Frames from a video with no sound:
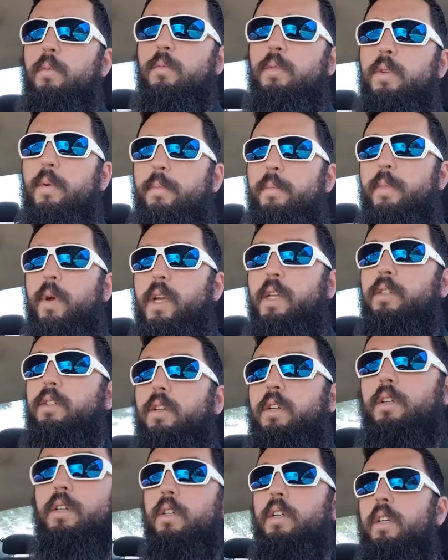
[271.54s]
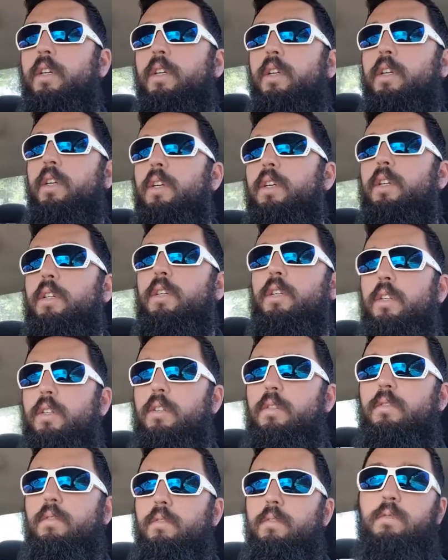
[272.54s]
to basically
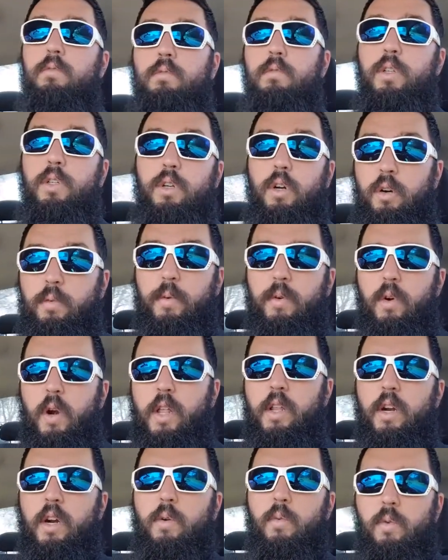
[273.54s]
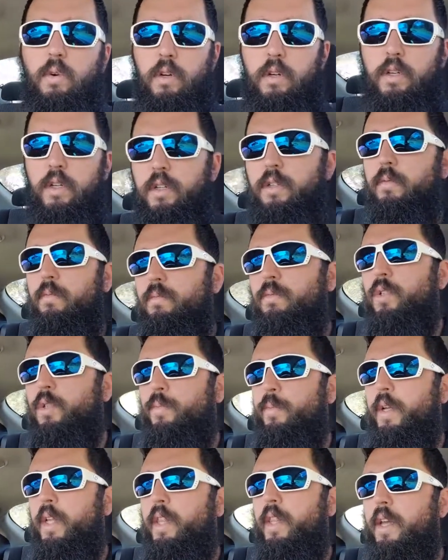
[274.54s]
determine whether I wanted to
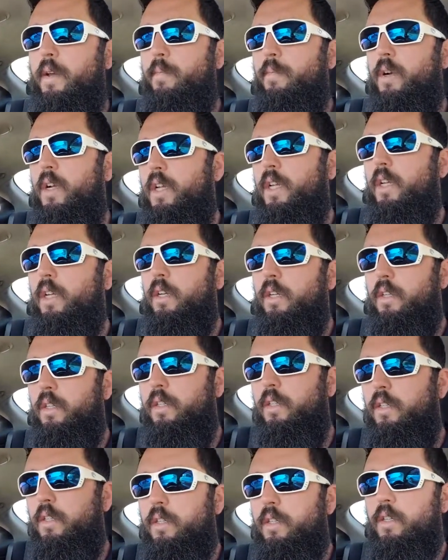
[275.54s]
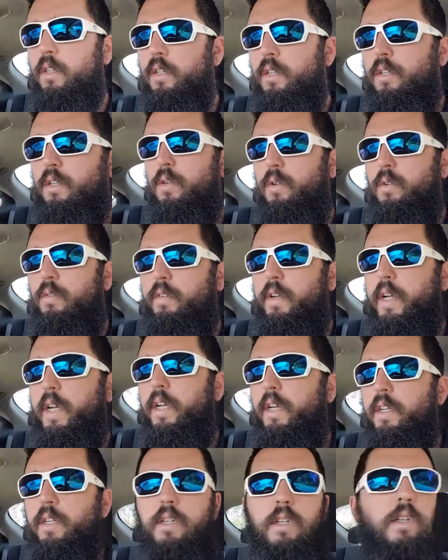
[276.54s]
spend that money on the
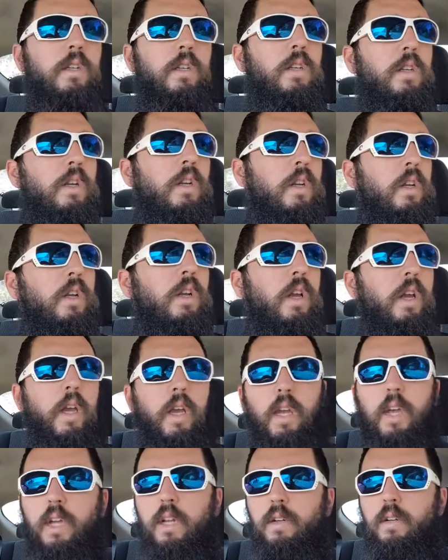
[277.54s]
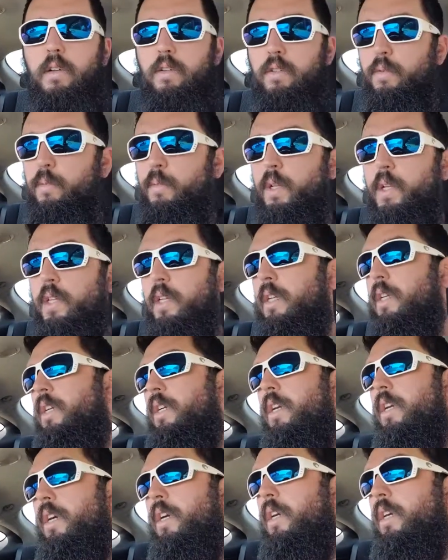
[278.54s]
Corvette. And
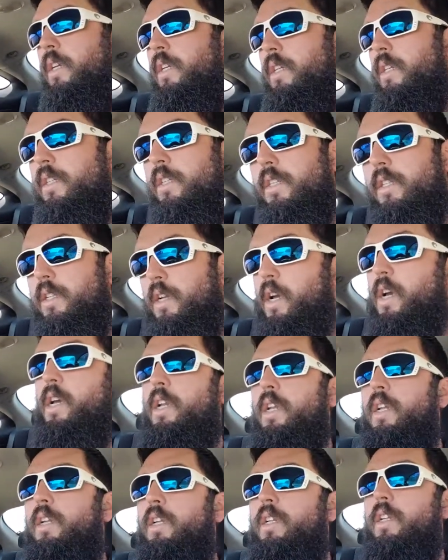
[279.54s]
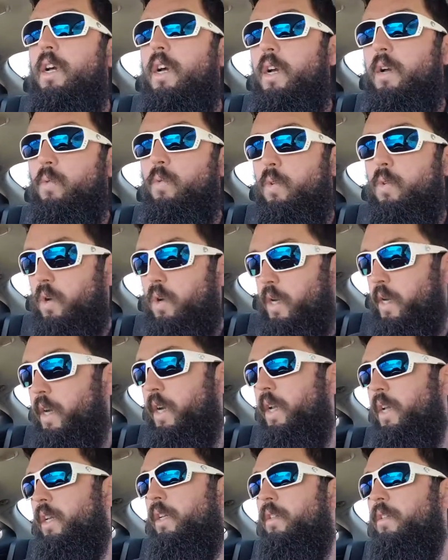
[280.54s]
ultimately, I decided I wanted
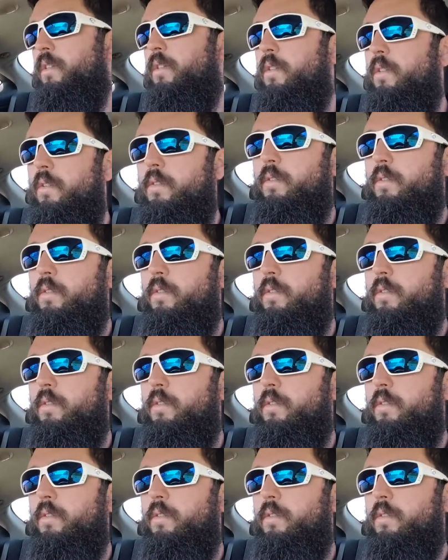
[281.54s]
it.